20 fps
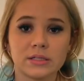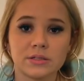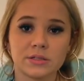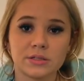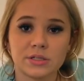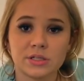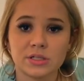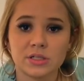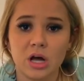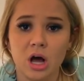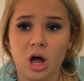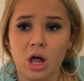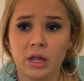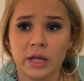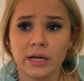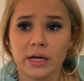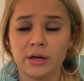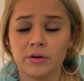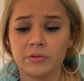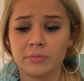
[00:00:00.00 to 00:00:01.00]
This is just
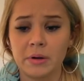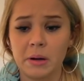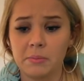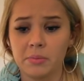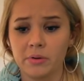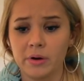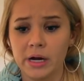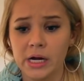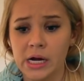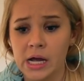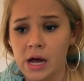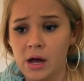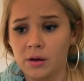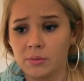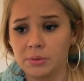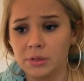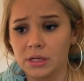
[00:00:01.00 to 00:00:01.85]
all I can remember right now